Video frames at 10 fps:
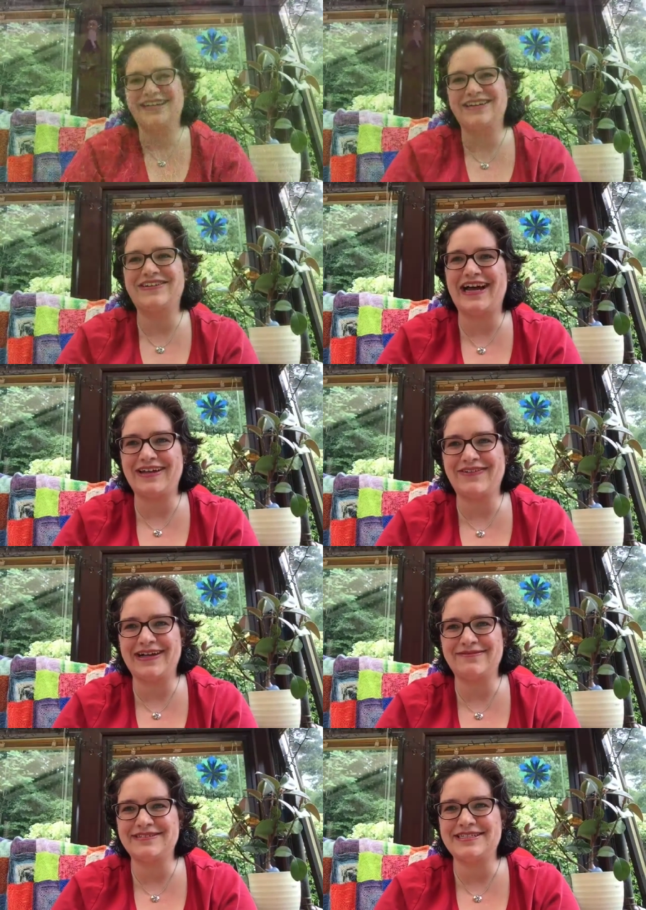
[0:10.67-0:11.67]
Hello and
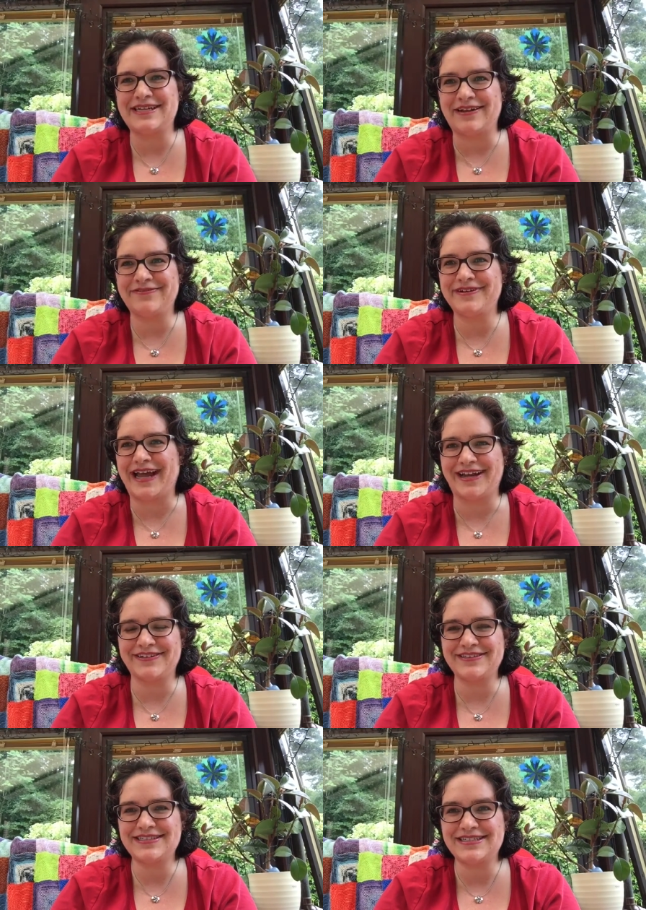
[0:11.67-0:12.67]
welcome to Jennifer
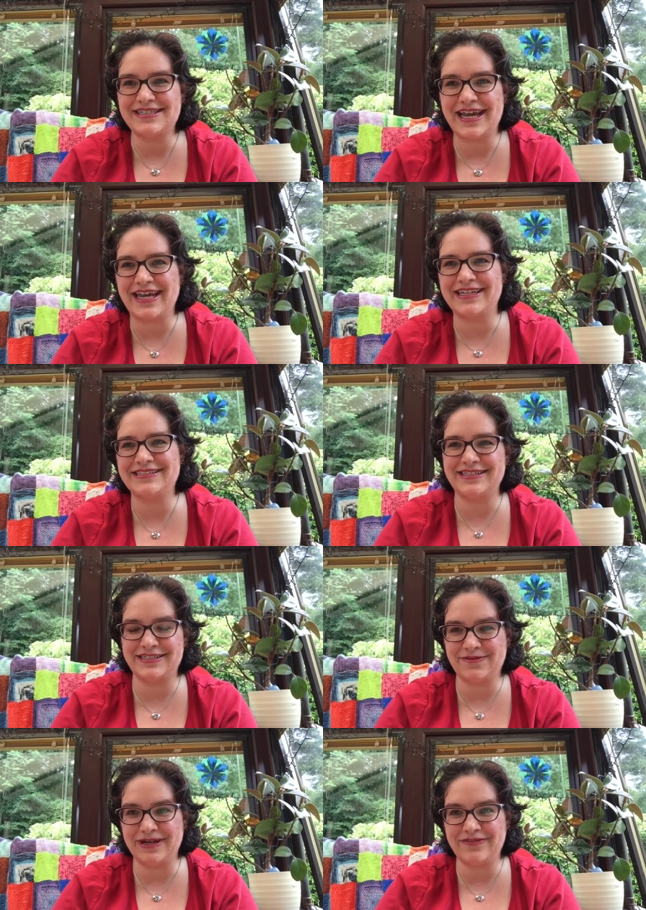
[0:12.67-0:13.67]
Knatters. Today is the
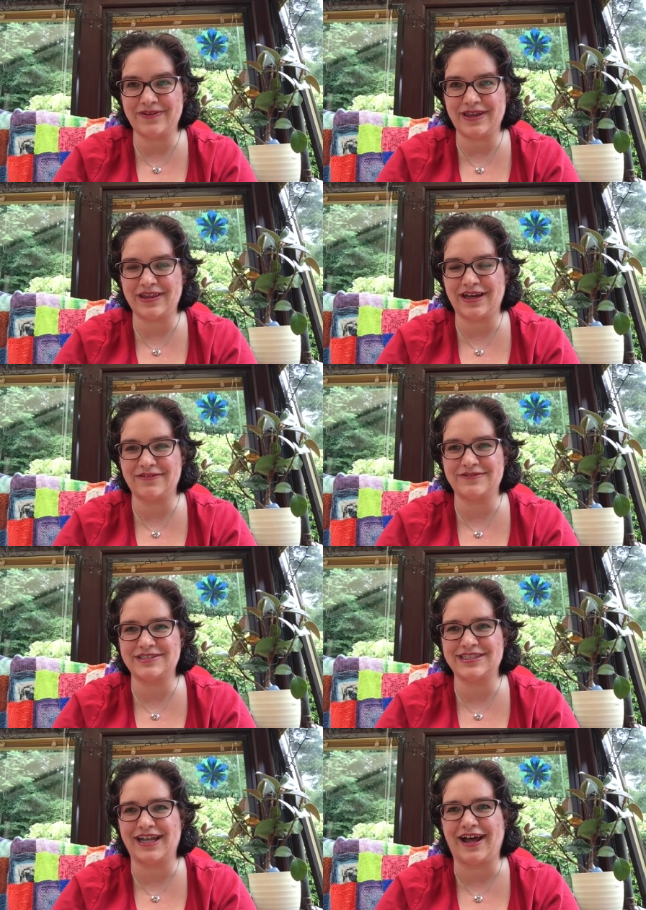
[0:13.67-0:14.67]
25th of
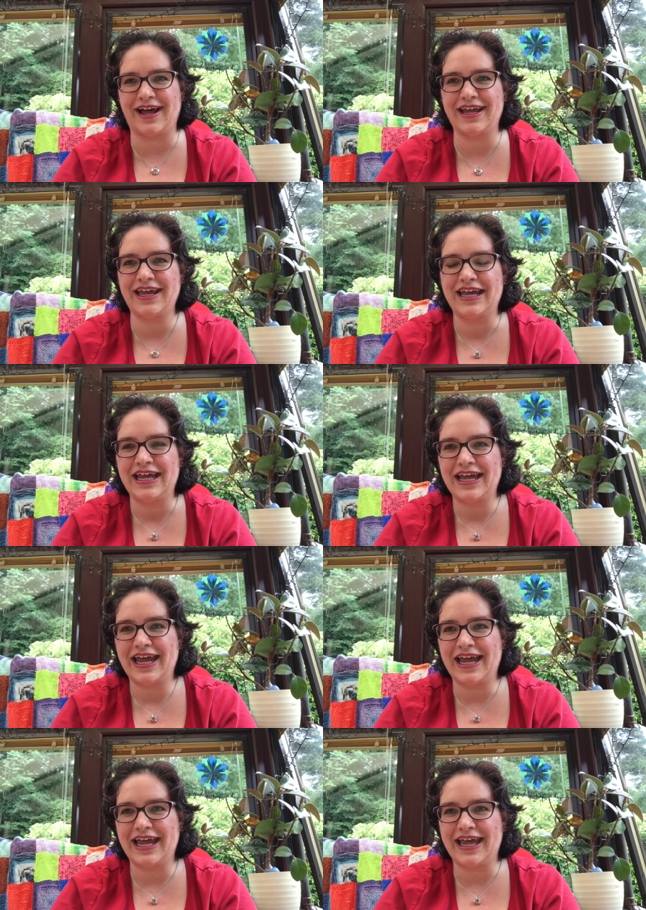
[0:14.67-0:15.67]
July
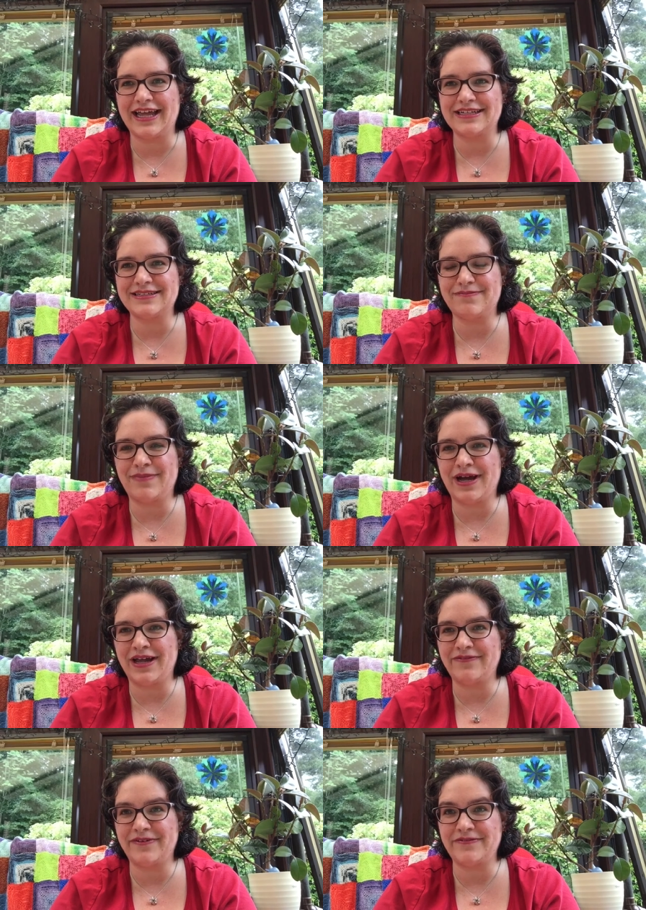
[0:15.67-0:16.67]
and
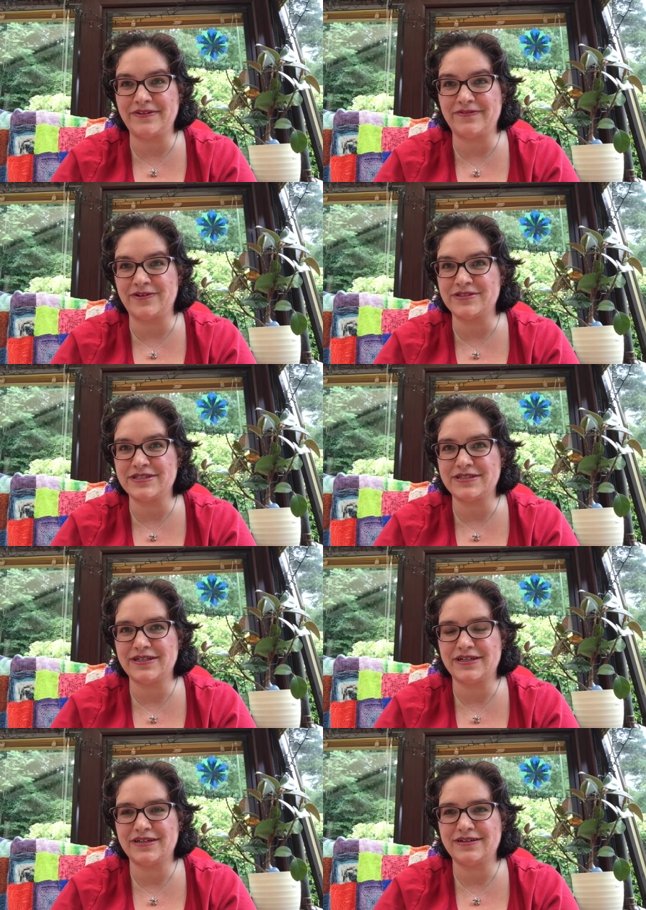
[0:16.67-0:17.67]
my 51st
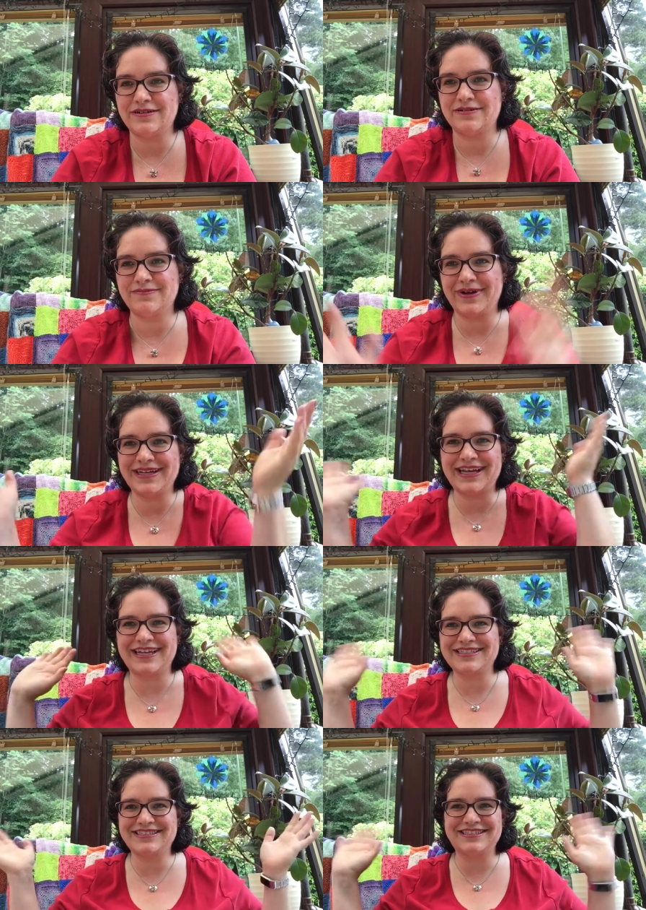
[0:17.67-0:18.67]

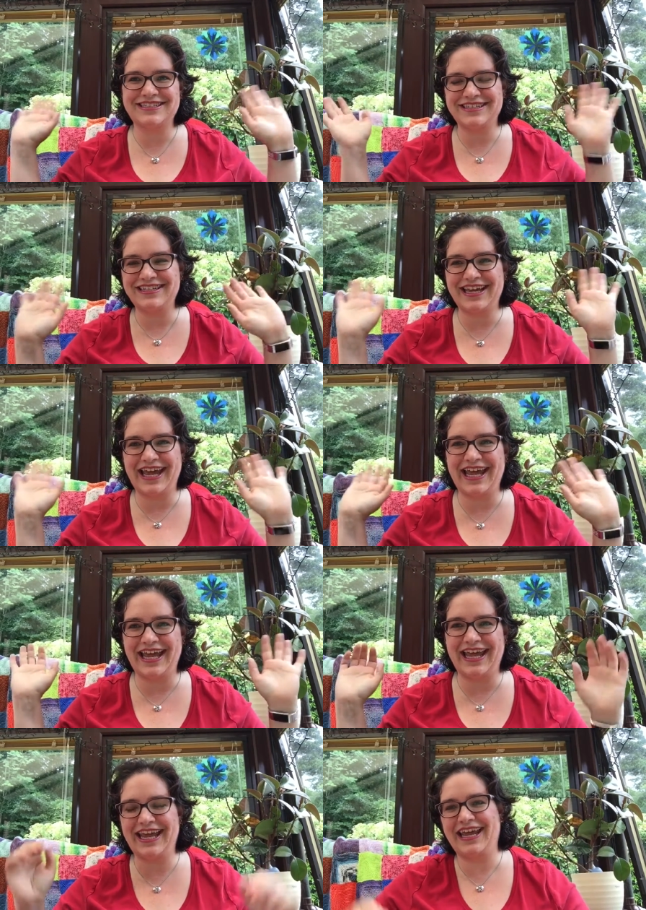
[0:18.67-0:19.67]
podcast.
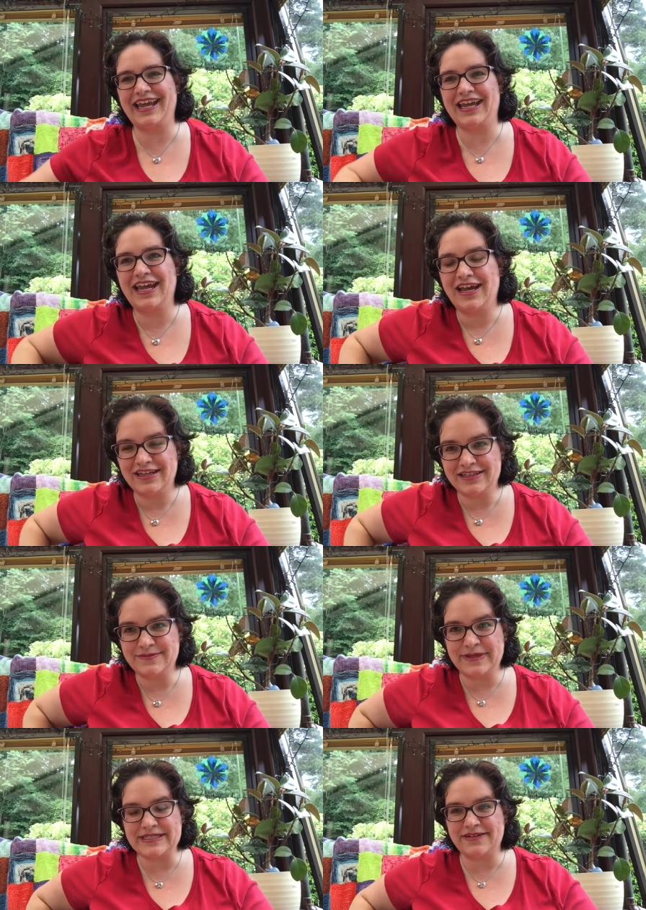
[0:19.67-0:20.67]
Yay! This
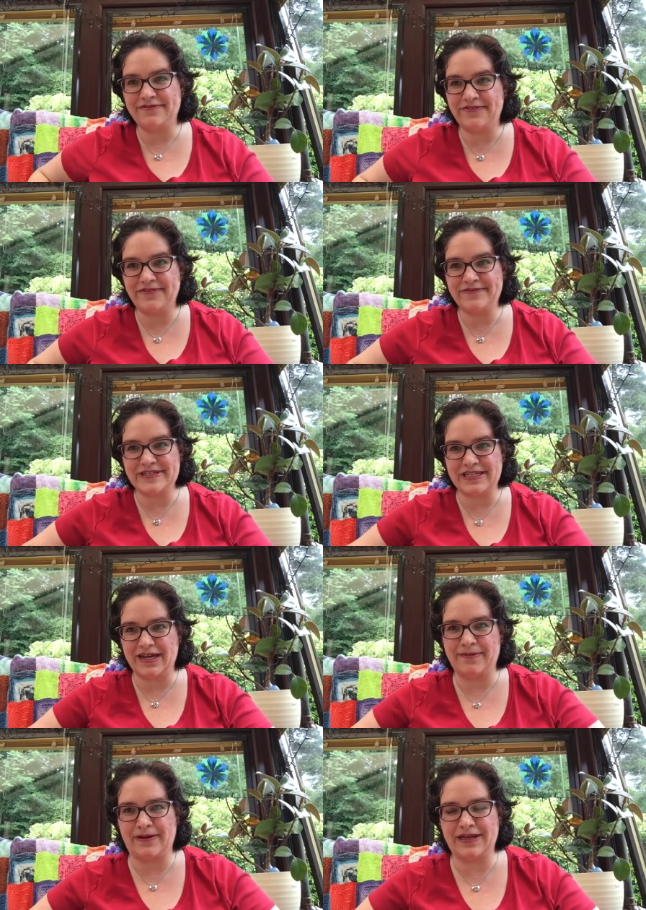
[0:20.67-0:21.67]
makes it 50
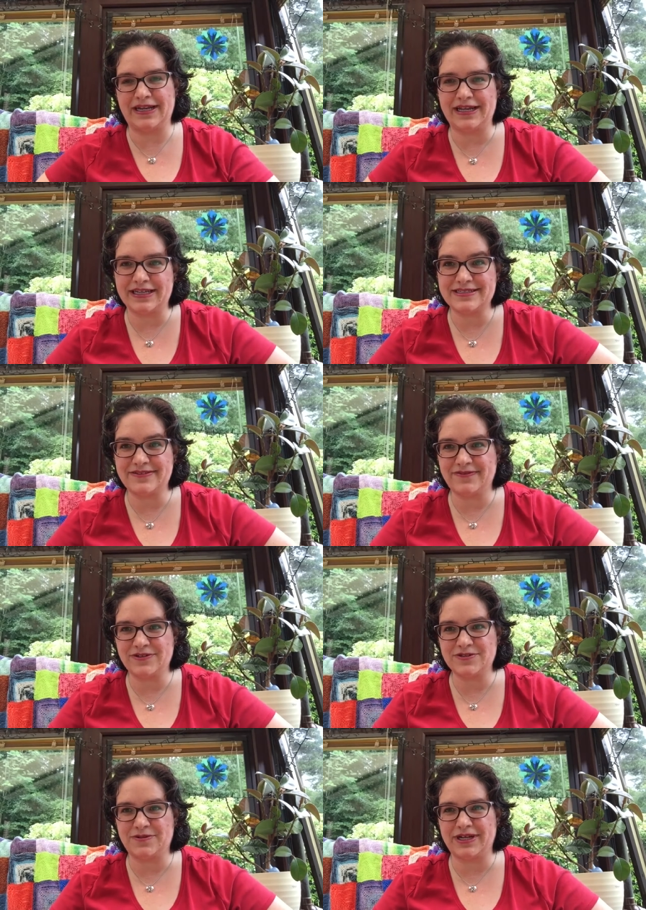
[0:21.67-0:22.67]
about knitting because the
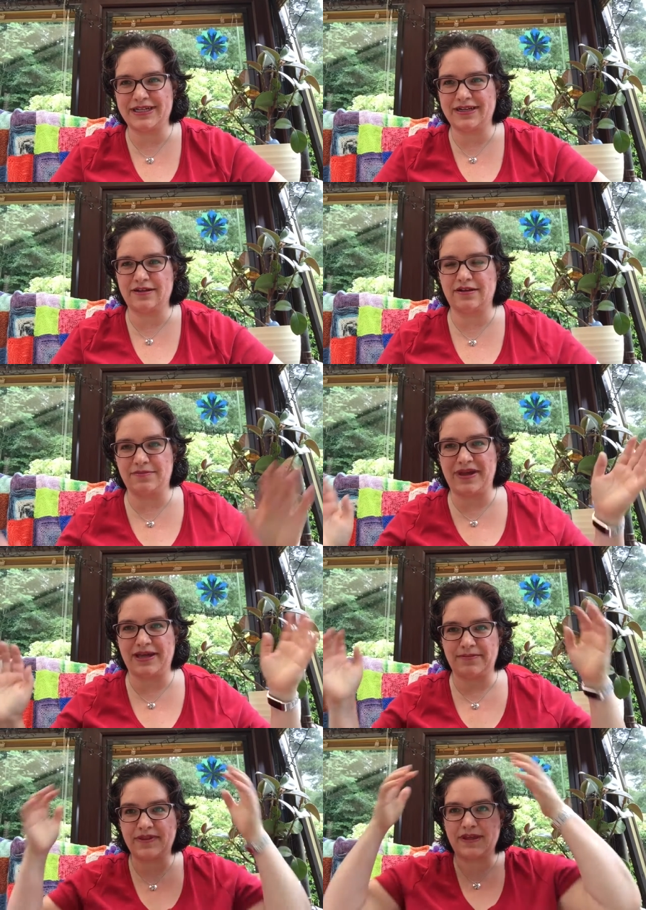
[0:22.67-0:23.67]
first one I did a little
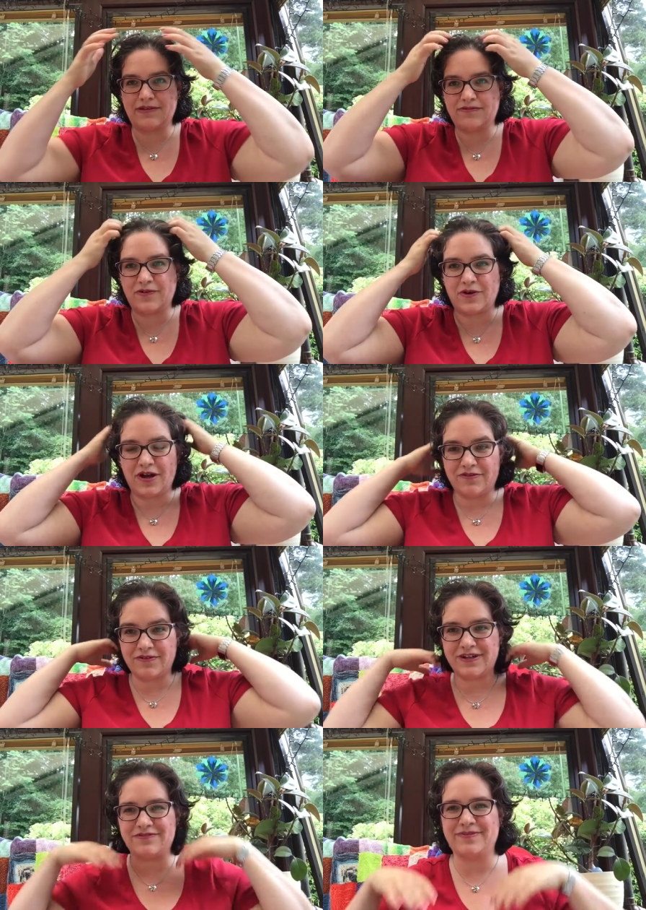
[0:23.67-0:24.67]
makeup thing for a
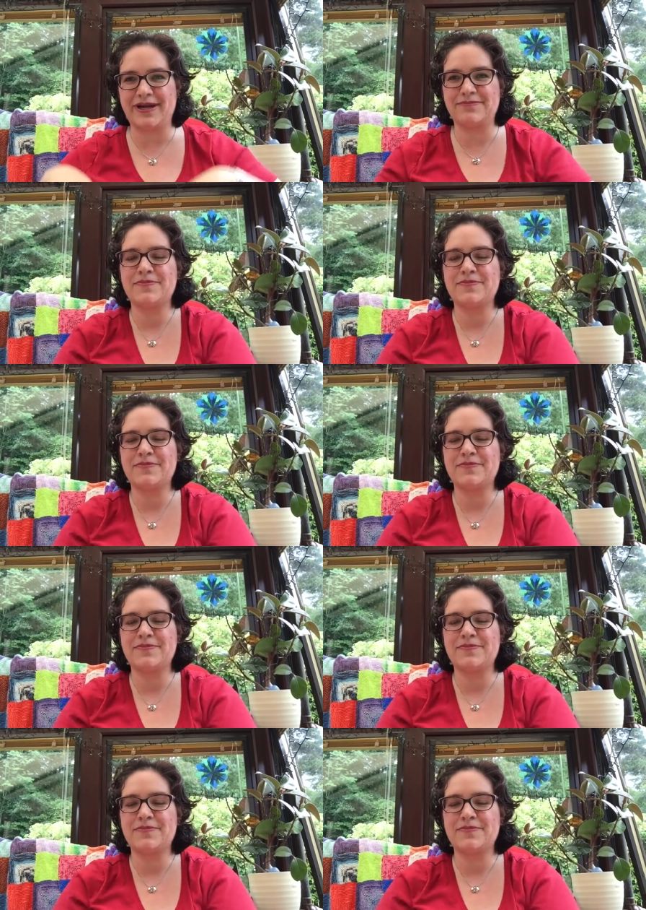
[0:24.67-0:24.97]
friend of mine.